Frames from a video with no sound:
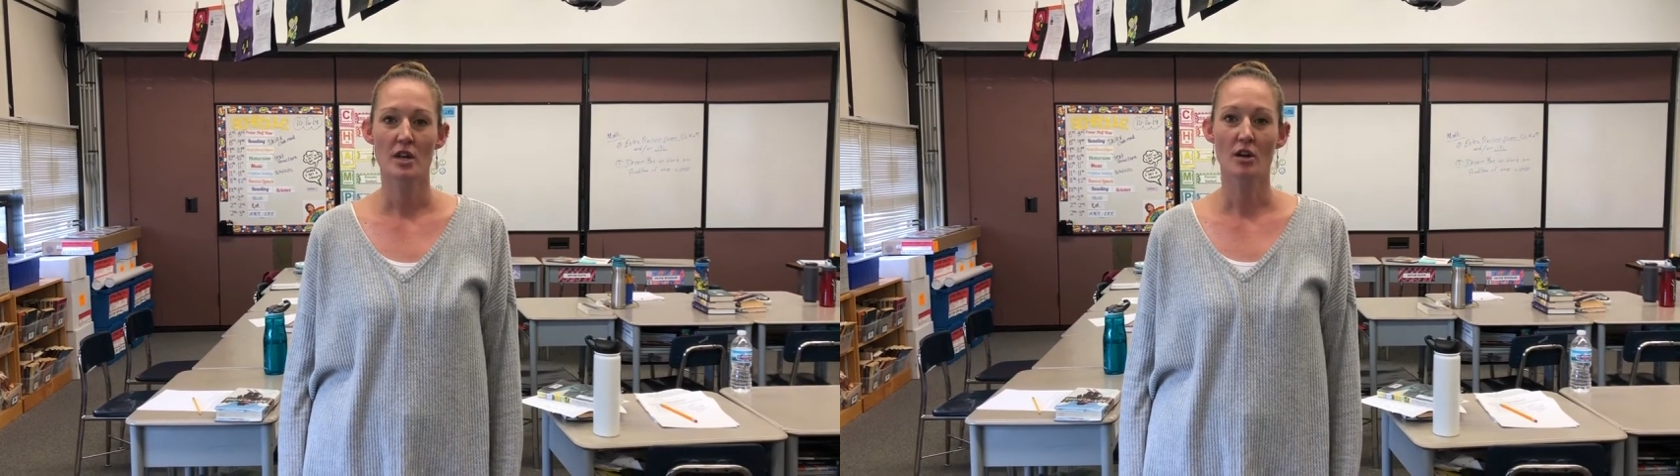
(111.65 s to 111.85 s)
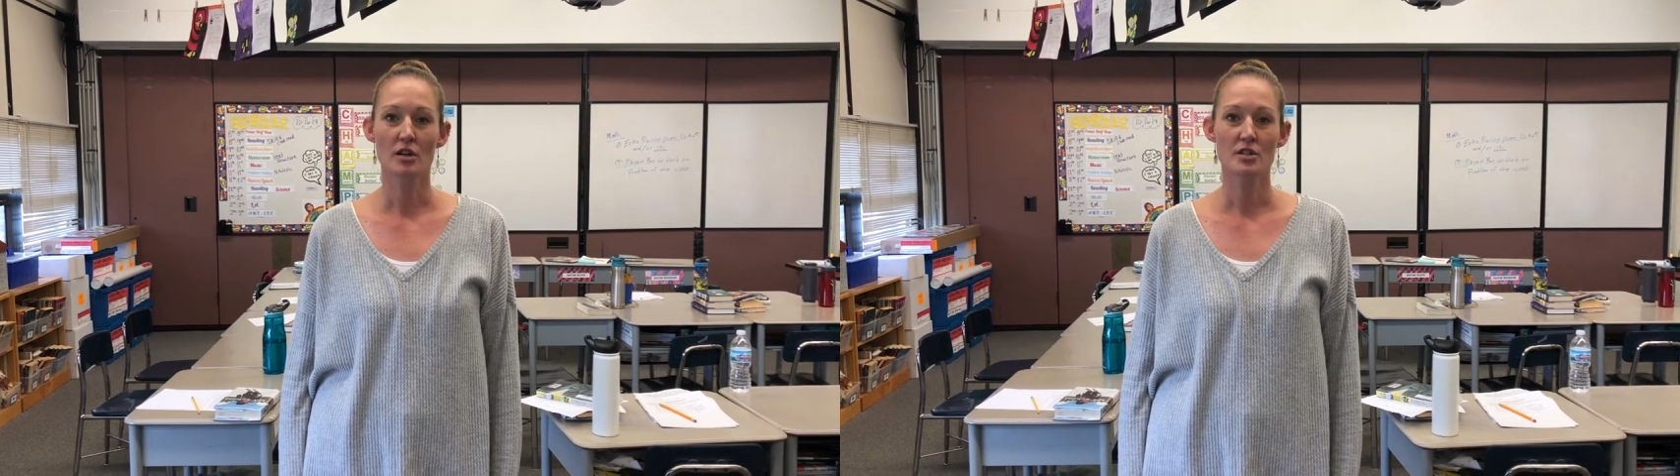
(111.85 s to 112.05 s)

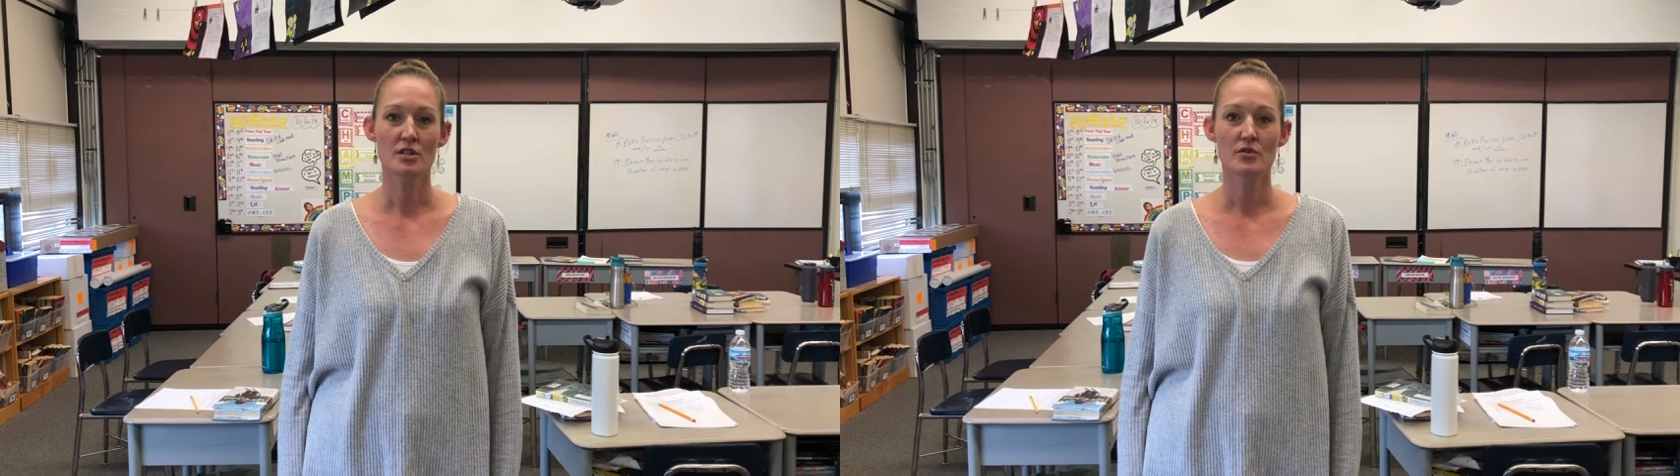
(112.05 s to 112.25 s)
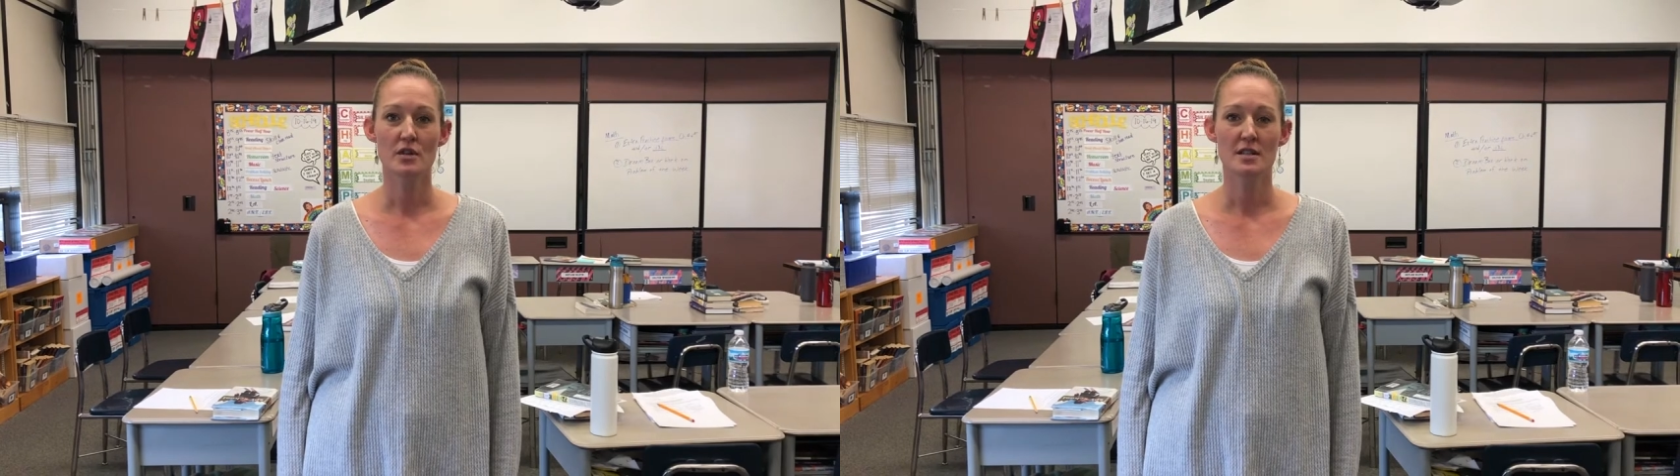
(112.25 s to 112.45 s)
younger
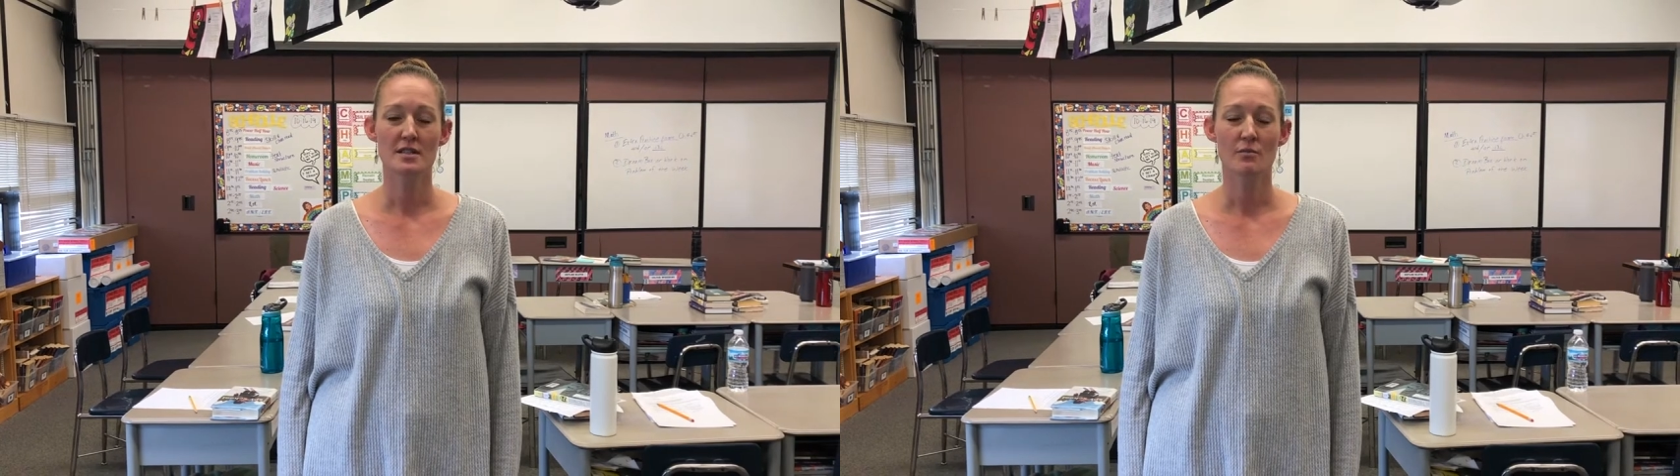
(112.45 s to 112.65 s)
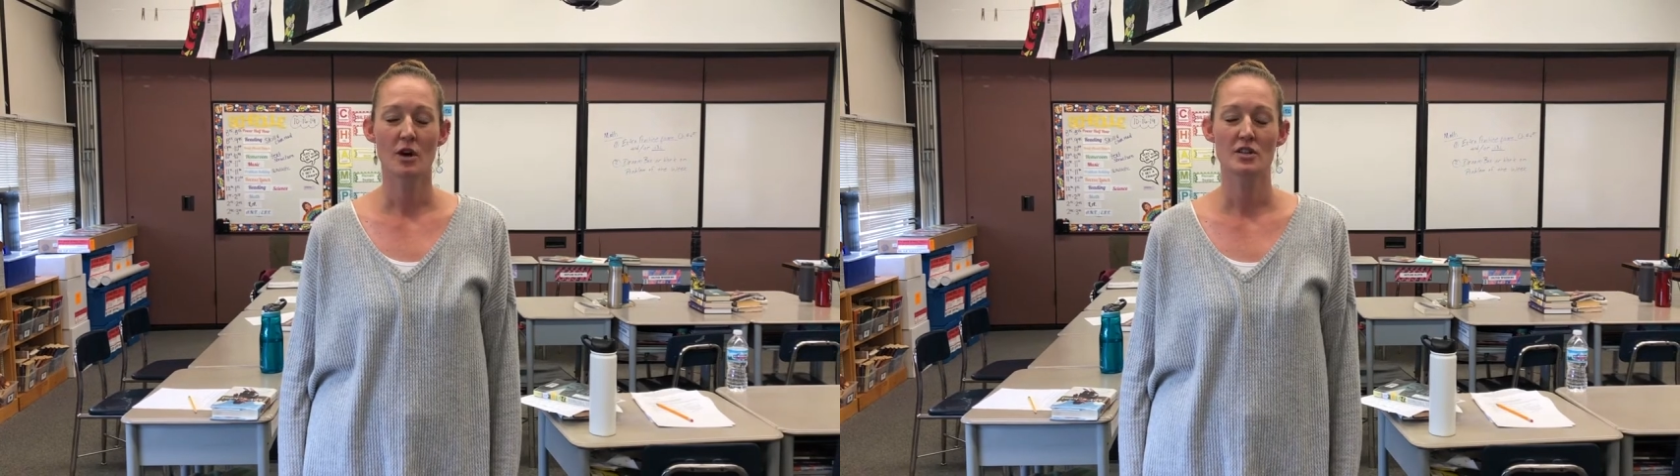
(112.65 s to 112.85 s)

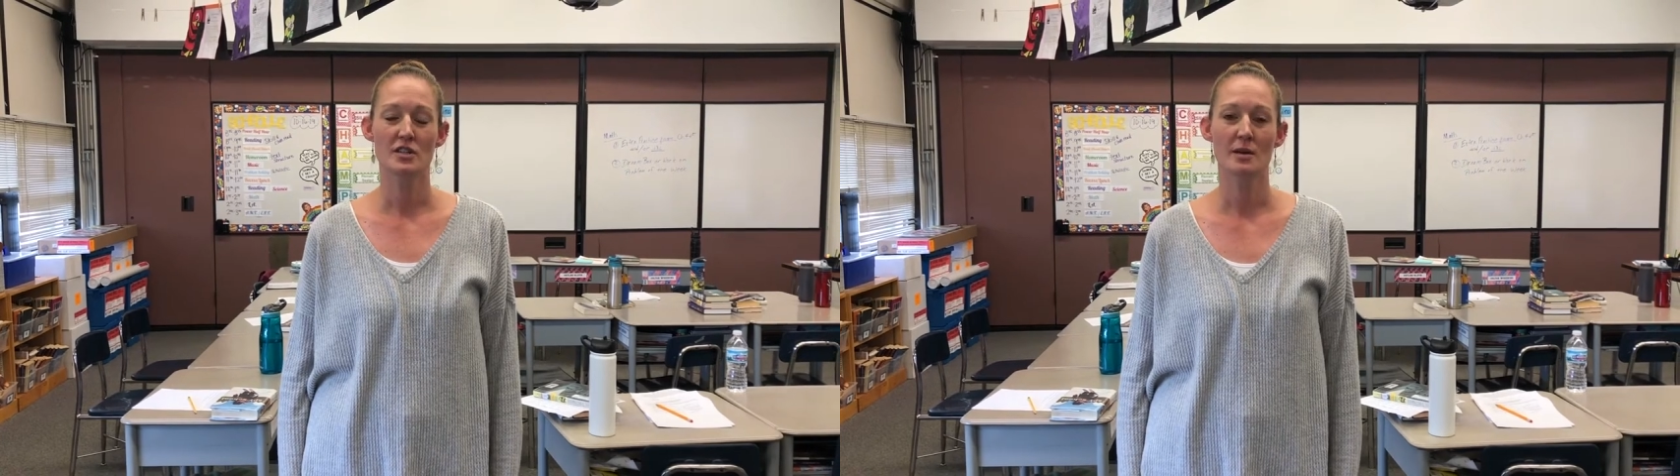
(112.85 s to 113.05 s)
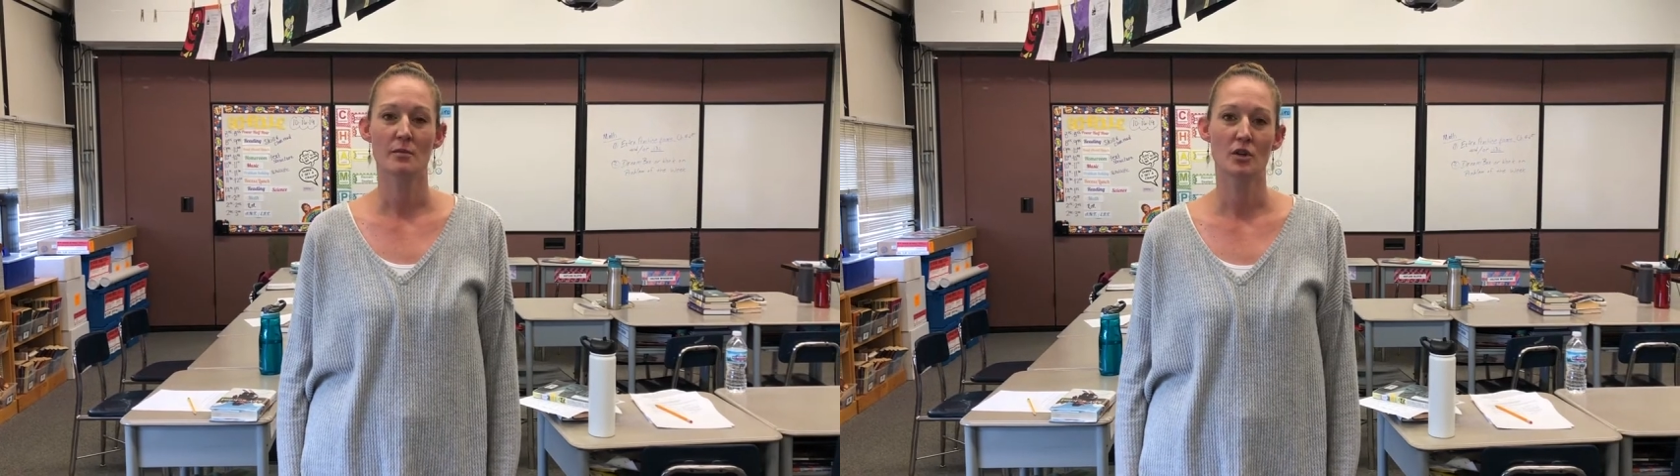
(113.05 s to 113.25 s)
students and watch them